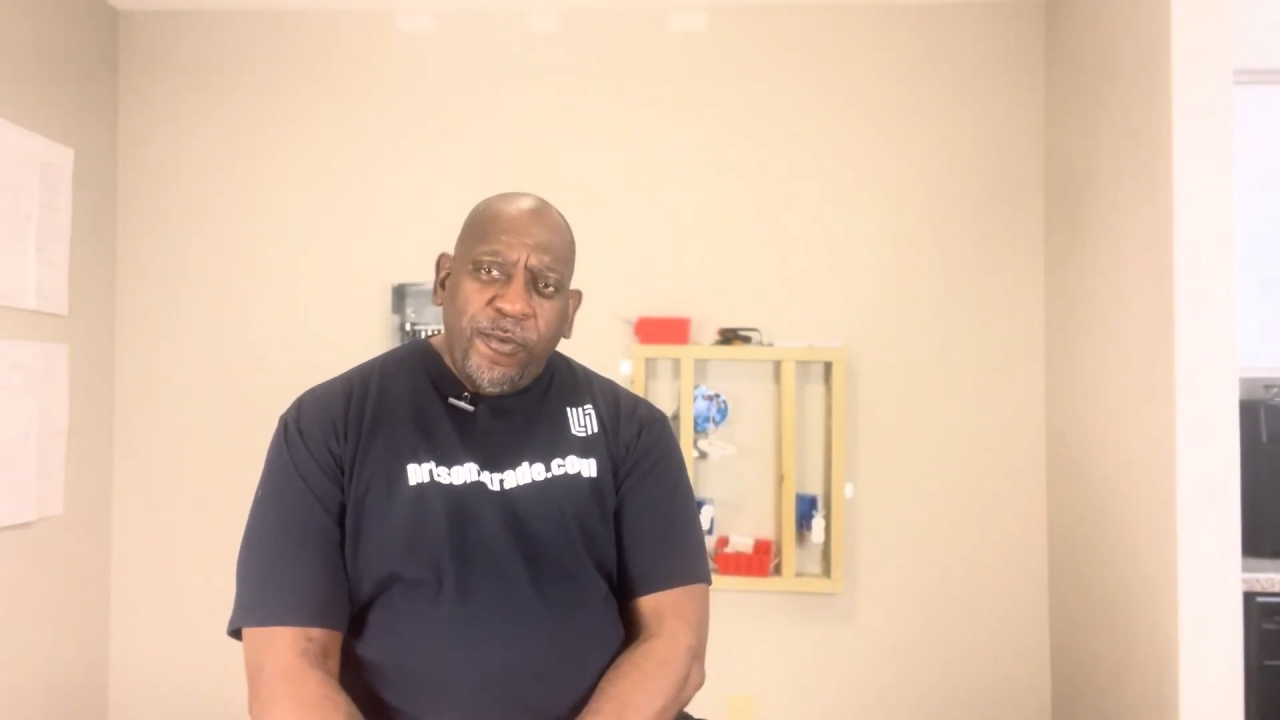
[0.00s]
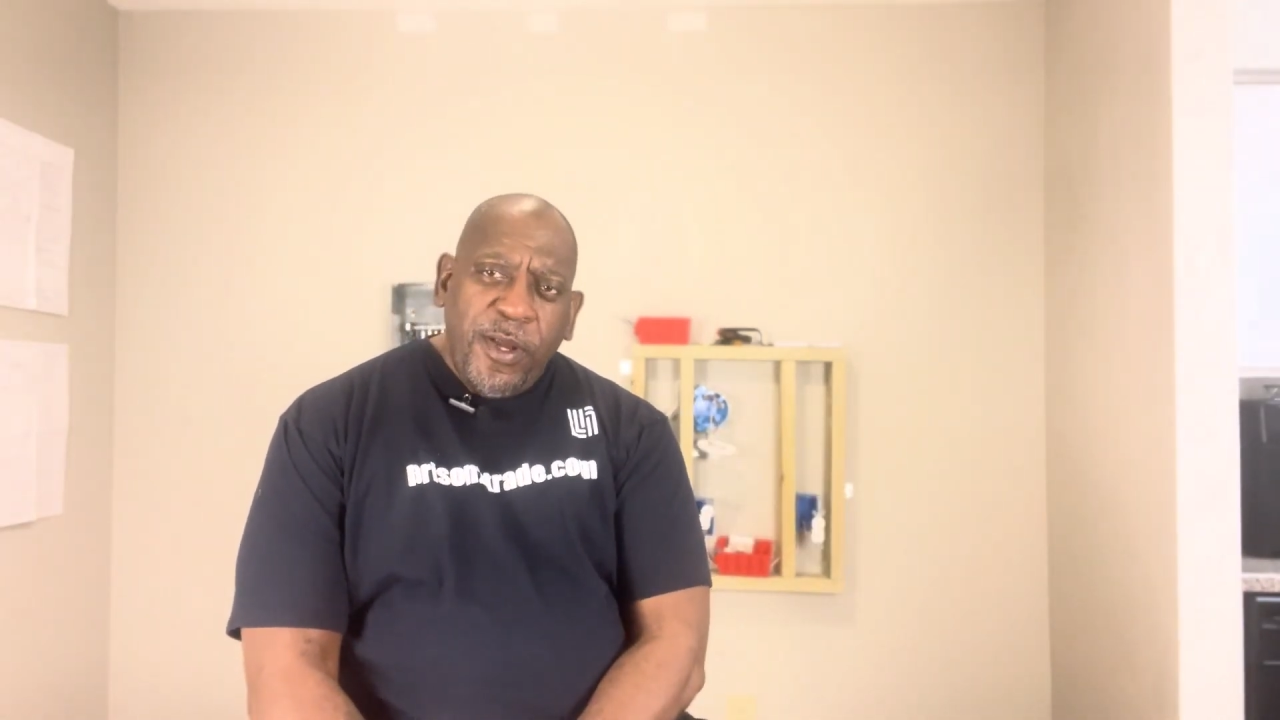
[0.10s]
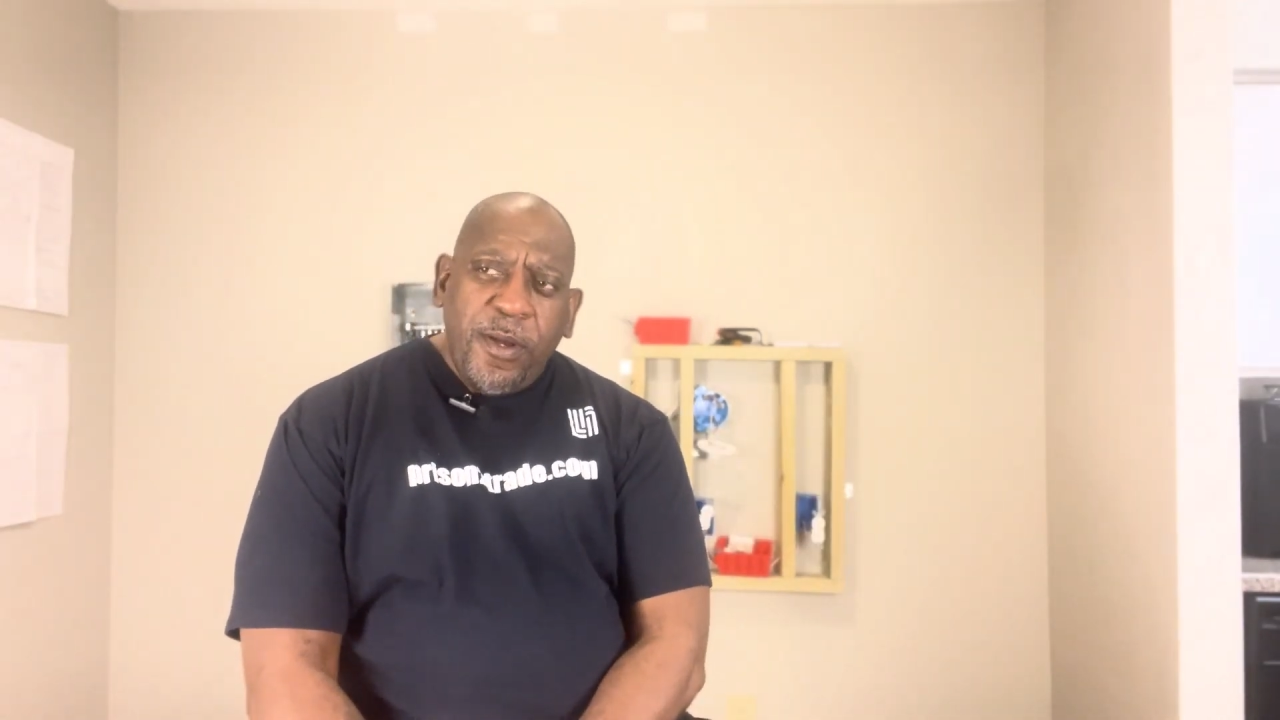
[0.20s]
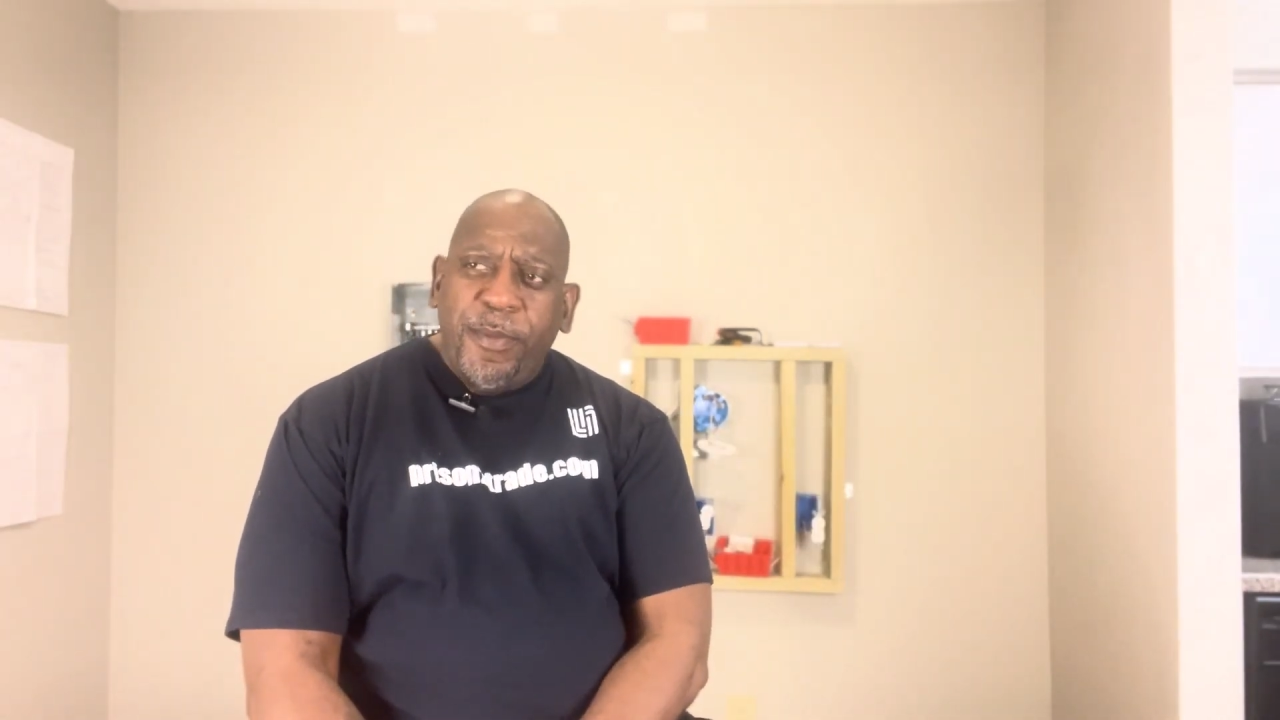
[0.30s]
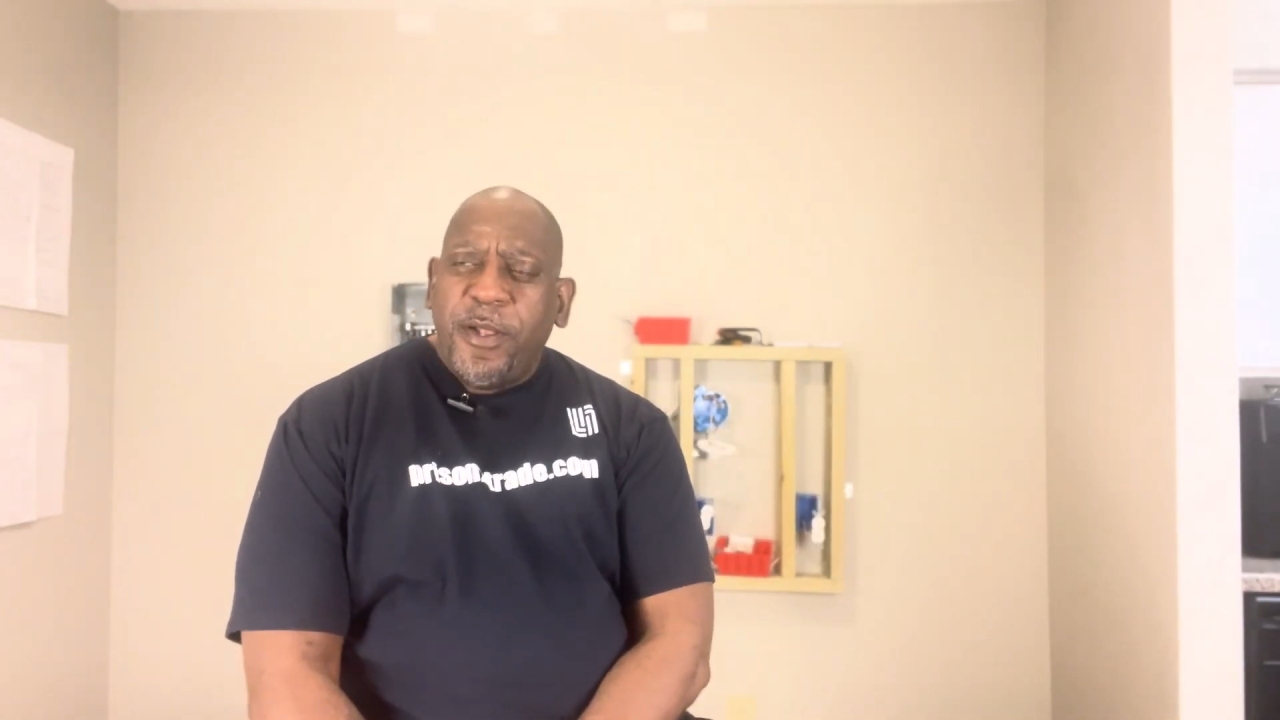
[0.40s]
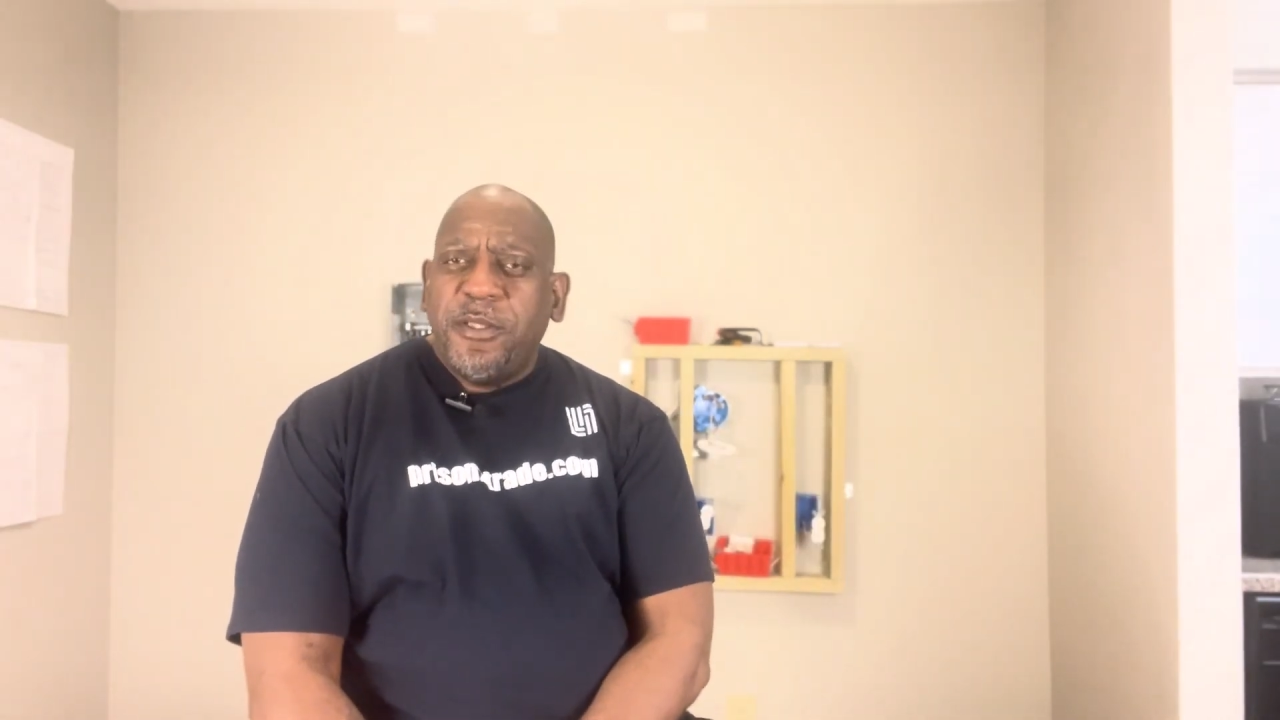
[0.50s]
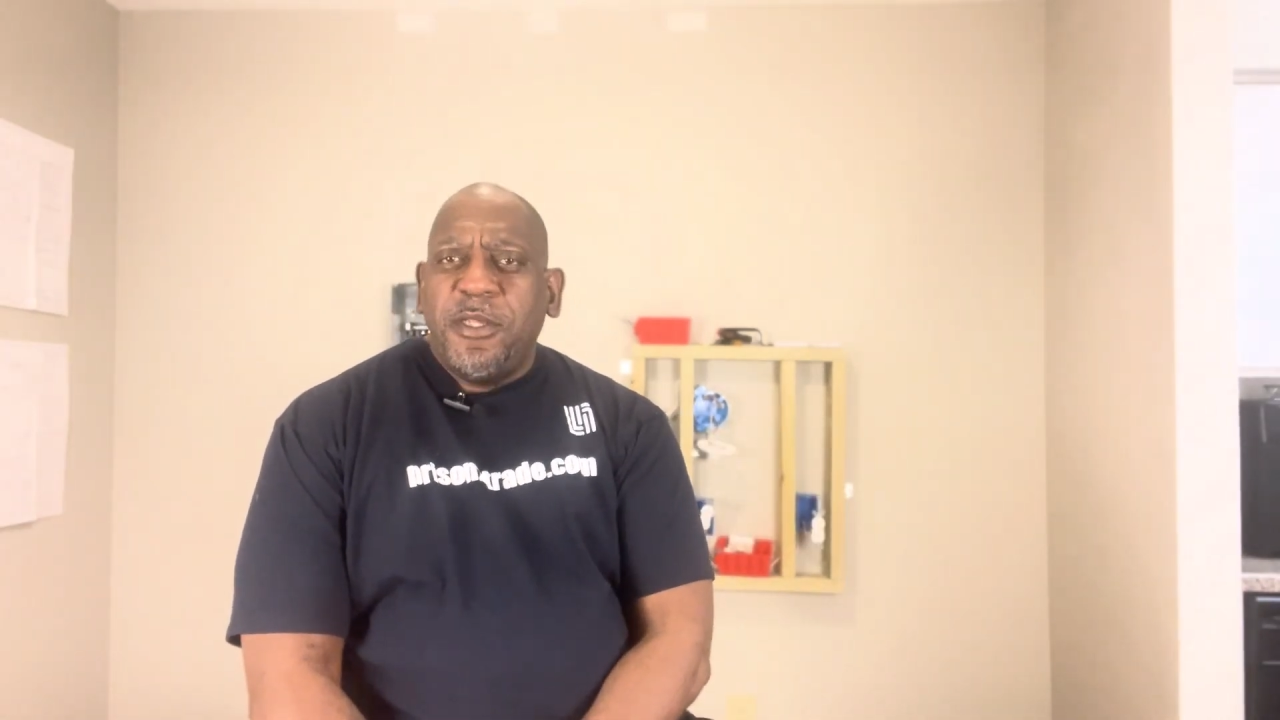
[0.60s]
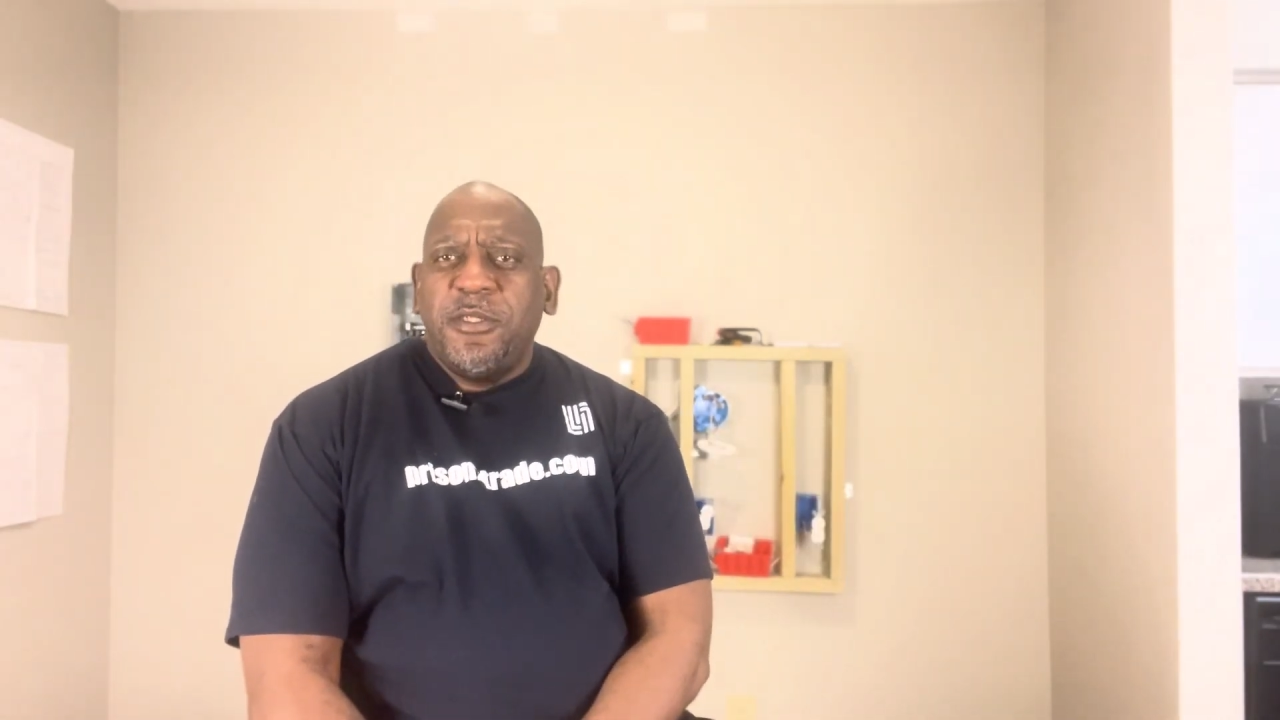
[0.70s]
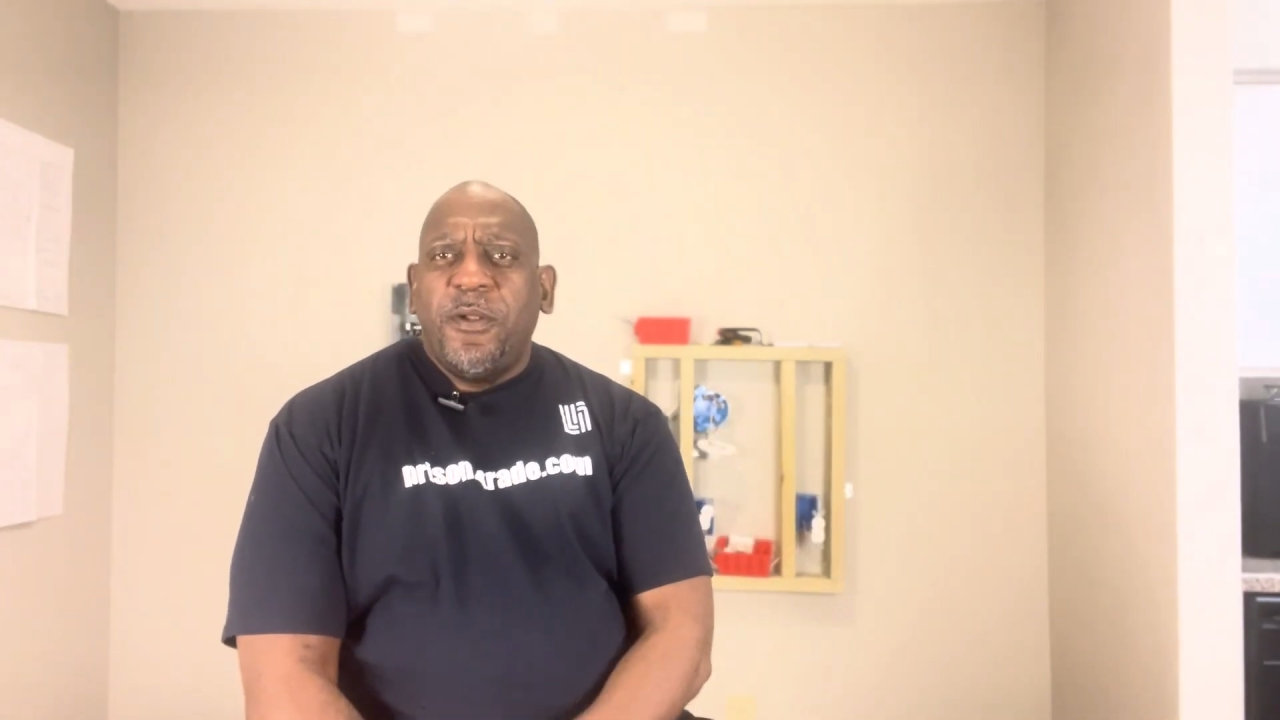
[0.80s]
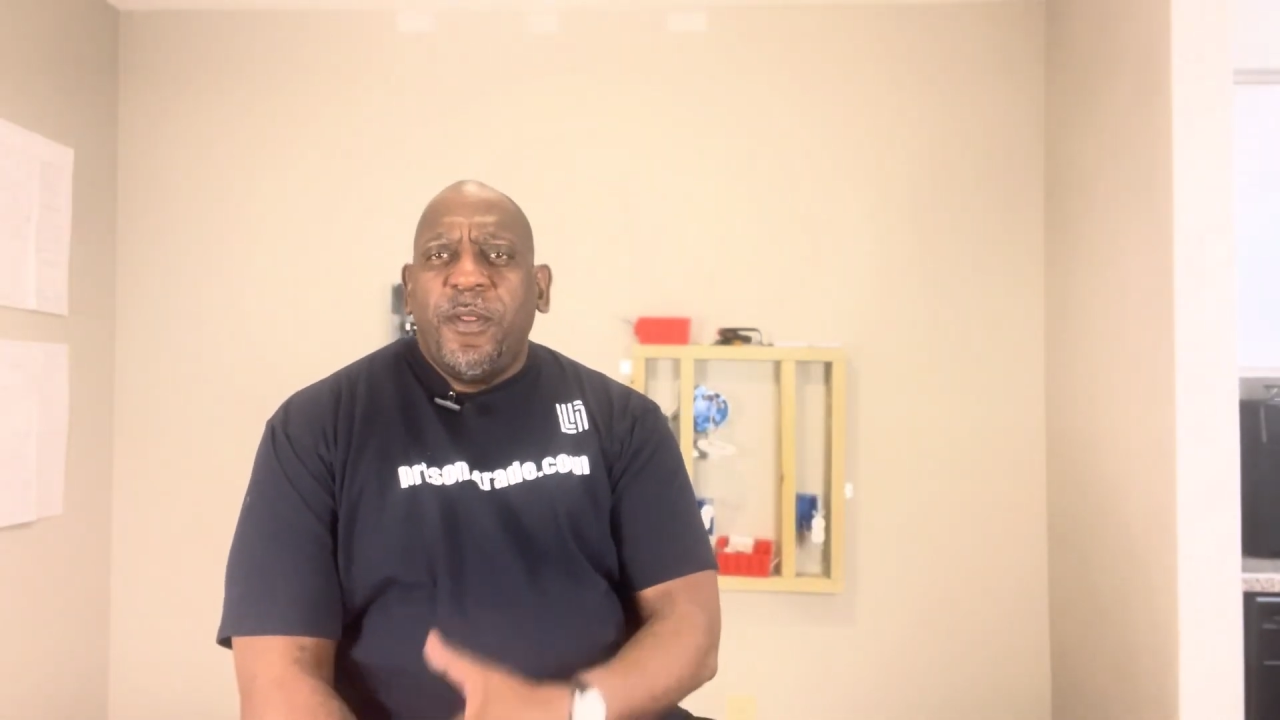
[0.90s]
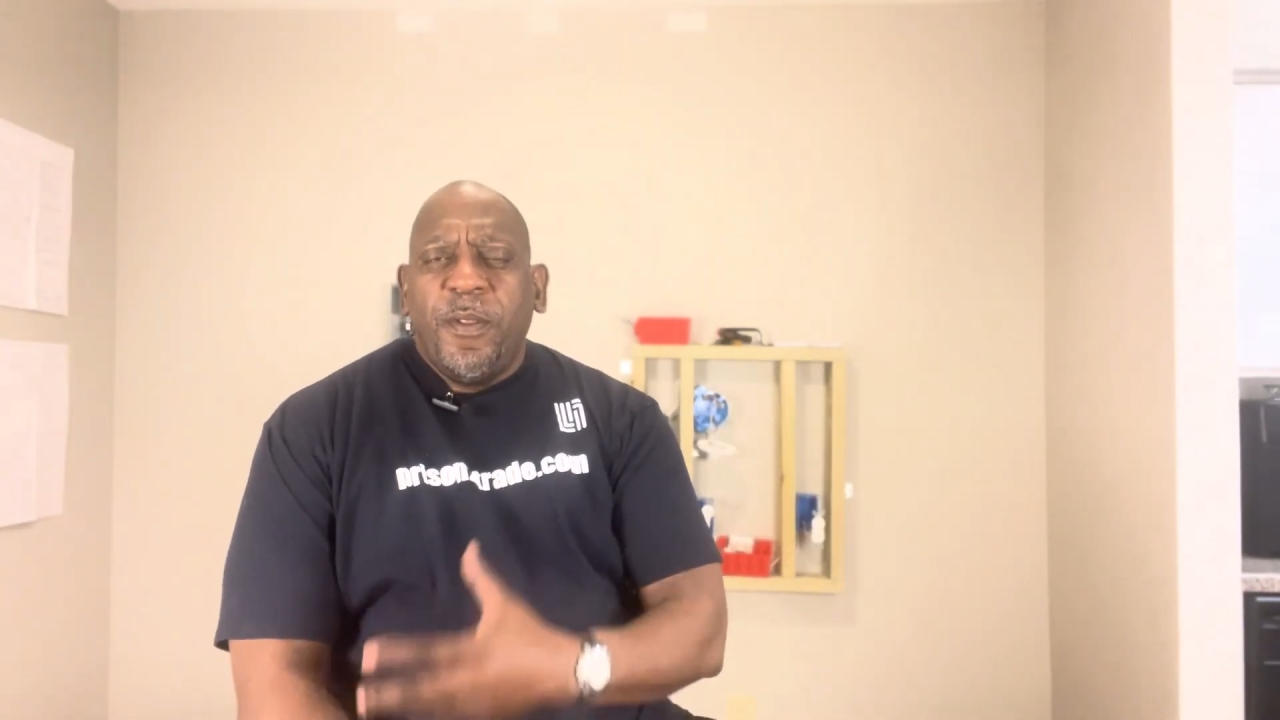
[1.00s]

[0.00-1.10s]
reading about this.